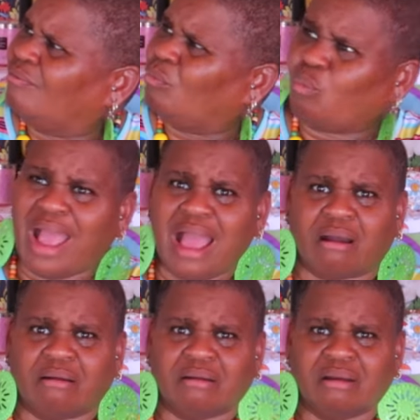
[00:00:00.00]
Wow.
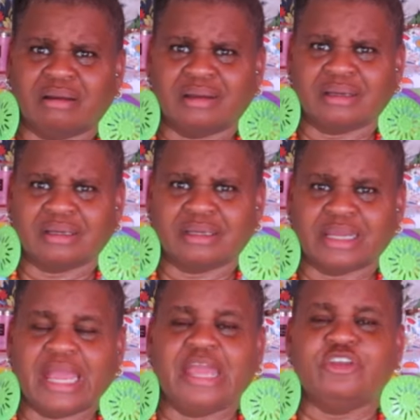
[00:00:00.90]

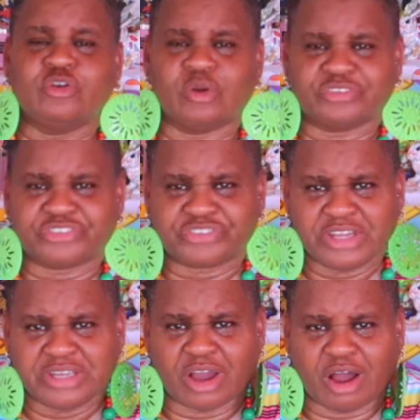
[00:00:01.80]
And you're going to
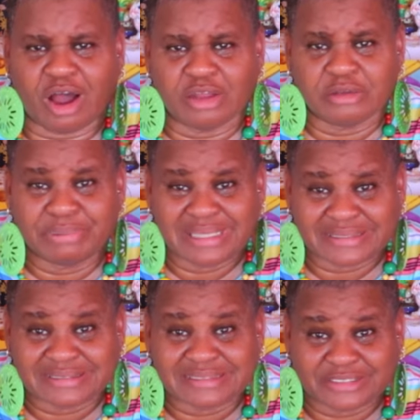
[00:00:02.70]
see all the
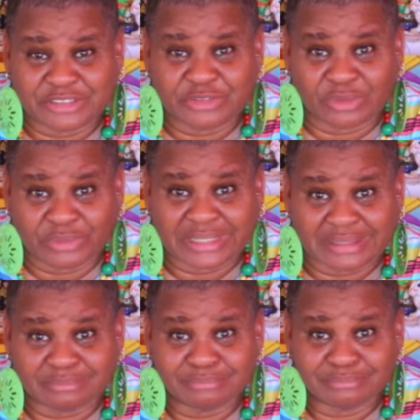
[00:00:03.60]
blessings that you're going to get.
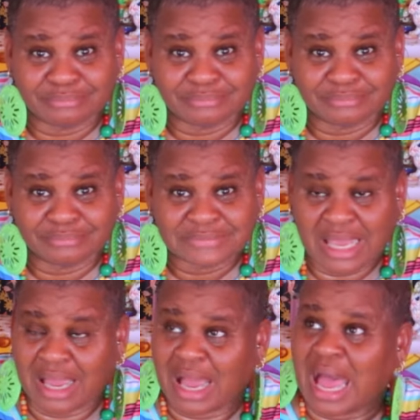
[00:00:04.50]

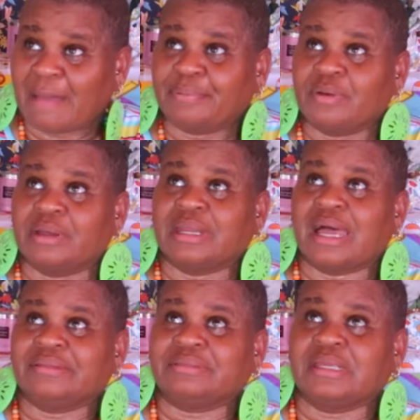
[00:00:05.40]

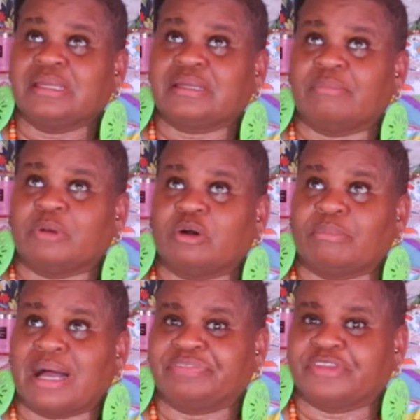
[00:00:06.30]
I think I'm on
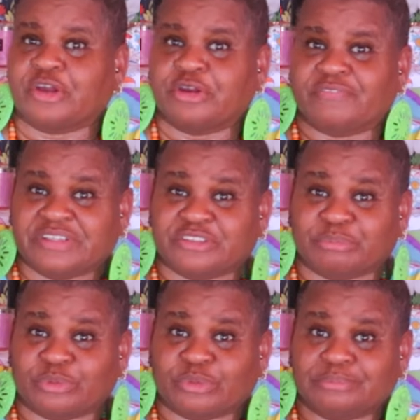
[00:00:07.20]
my 3rd vision
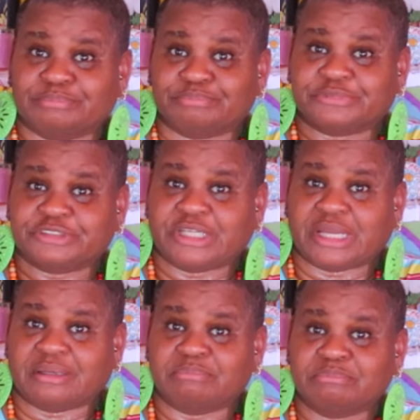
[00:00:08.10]
board.
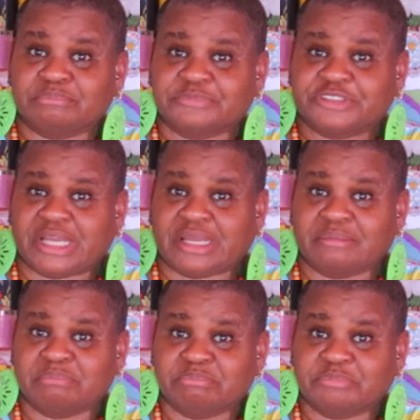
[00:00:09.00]
Check, check,
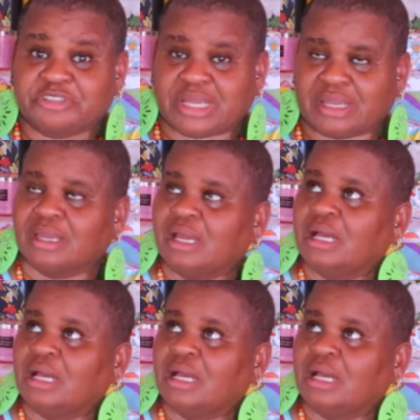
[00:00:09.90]
check.